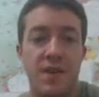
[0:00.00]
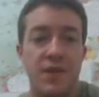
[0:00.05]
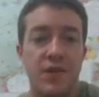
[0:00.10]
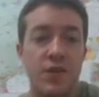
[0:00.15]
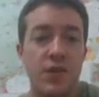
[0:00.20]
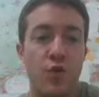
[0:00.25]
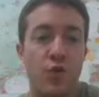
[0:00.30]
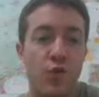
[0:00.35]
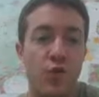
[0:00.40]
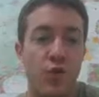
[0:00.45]

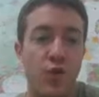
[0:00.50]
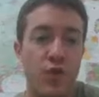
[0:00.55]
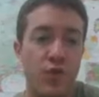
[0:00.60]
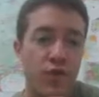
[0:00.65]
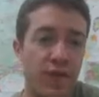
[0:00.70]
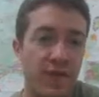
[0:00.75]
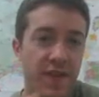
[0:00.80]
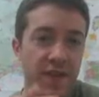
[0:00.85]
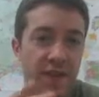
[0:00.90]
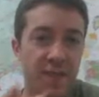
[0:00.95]
So once
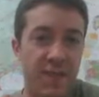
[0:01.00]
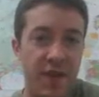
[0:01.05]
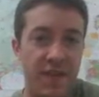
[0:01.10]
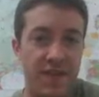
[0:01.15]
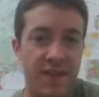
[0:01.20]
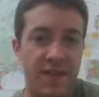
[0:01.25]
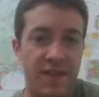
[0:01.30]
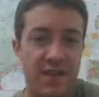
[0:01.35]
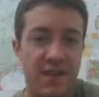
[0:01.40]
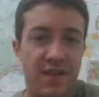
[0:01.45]
you have these
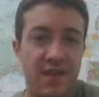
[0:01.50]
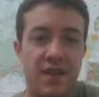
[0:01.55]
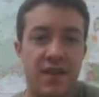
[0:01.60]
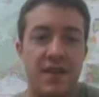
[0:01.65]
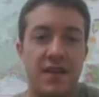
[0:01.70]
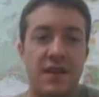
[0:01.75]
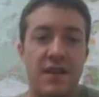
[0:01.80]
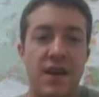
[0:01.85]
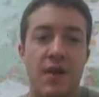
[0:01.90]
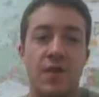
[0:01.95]
basics,
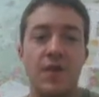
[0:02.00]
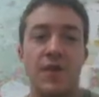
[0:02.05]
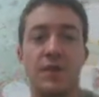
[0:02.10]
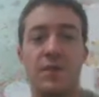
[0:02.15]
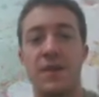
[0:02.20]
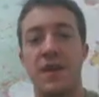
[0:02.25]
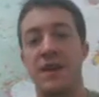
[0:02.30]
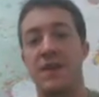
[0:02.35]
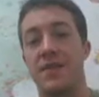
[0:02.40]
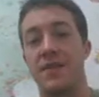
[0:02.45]
now you
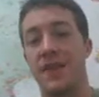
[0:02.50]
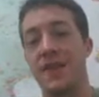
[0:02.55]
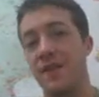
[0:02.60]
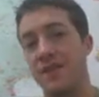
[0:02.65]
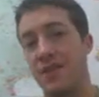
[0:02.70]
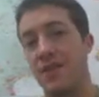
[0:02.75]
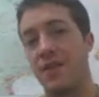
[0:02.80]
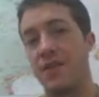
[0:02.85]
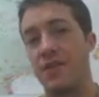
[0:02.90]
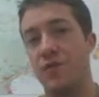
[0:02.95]
can make
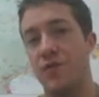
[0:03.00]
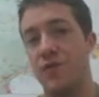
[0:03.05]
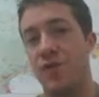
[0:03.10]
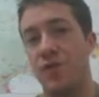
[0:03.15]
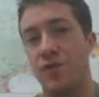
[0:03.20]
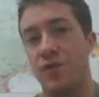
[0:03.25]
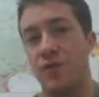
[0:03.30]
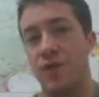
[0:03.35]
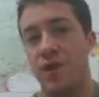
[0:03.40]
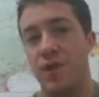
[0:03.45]
less errors when
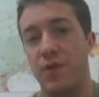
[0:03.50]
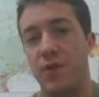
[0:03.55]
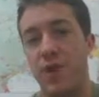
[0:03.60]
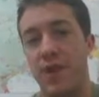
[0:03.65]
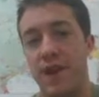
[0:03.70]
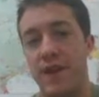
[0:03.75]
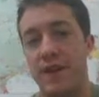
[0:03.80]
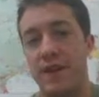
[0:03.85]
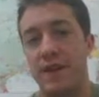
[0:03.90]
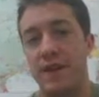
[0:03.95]
you're ordering
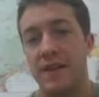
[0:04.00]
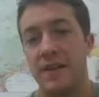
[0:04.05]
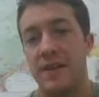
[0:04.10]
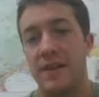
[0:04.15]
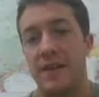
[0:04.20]
wine,